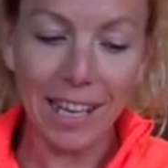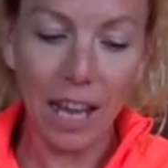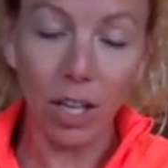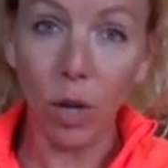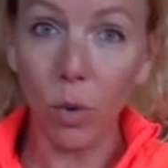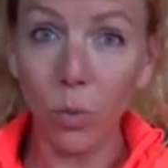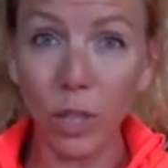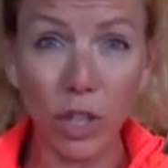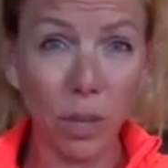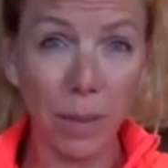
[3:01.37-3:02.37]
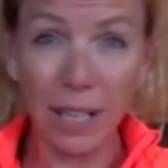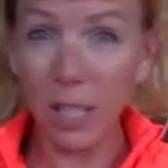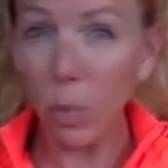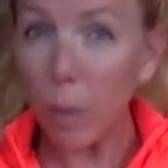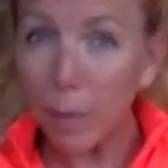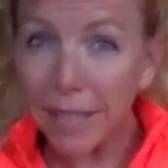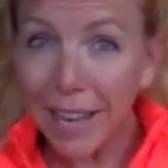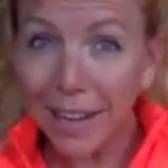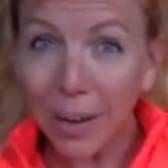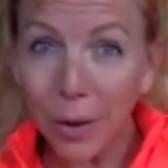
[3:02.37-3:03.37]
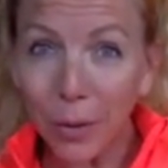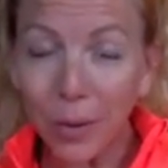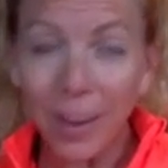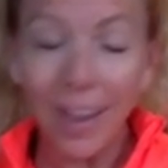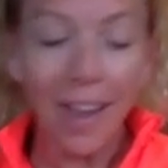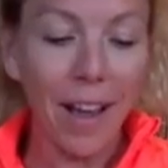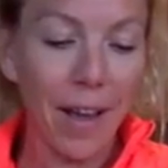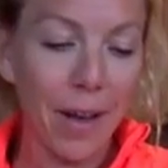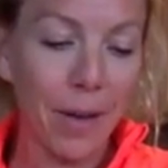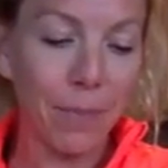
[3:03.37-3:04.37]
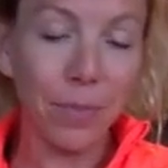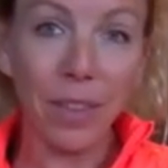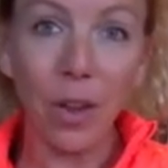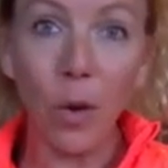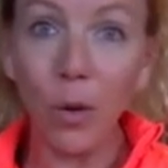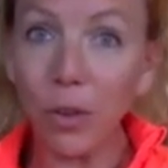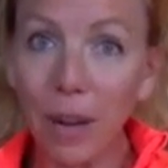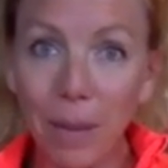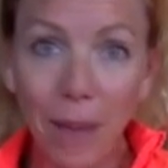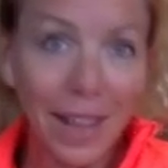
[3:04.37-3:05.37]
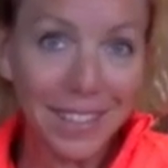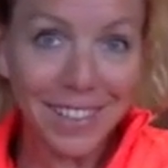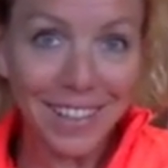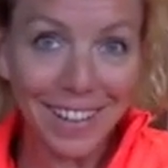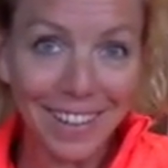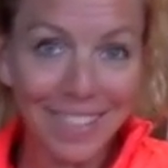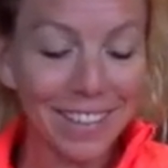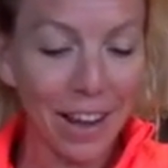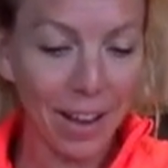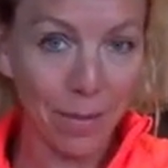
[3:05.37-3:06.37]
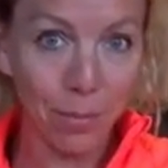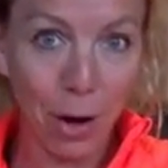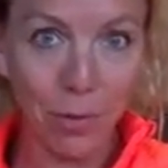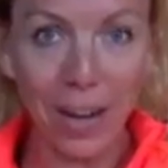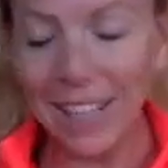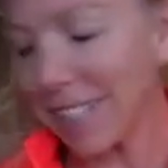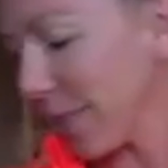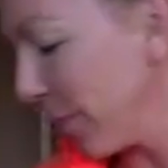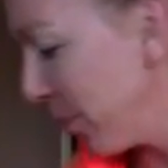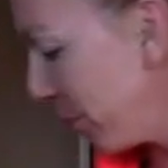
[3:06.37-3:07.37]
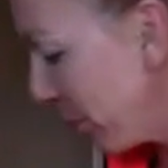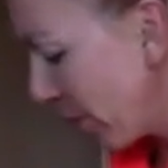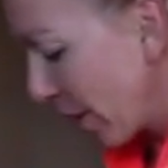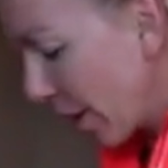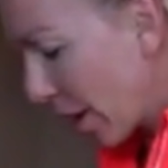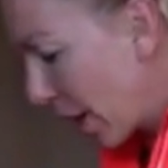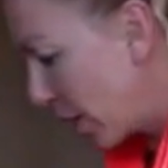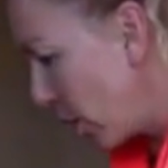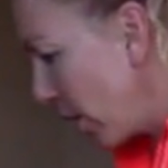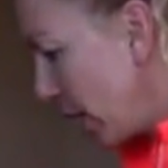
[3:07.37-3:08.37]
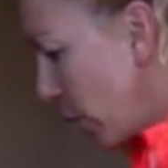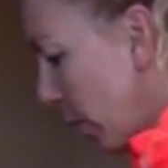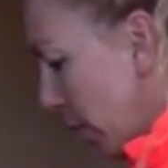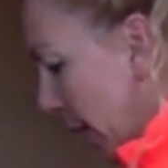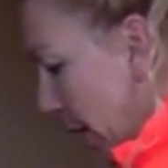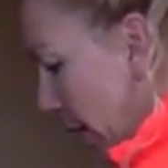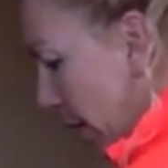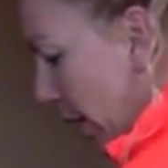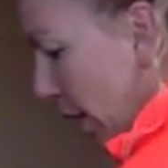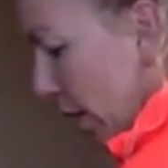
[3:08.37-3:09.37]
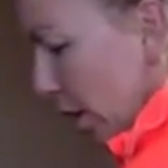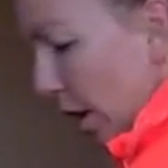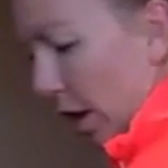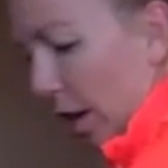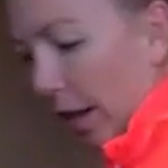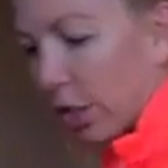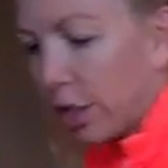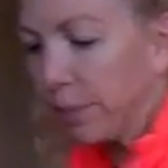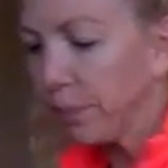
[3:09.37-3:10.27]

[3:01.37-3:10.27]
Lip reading: yellow, which could be a sweet potato, whole grain pasta, brown rice. So this would be a lunch.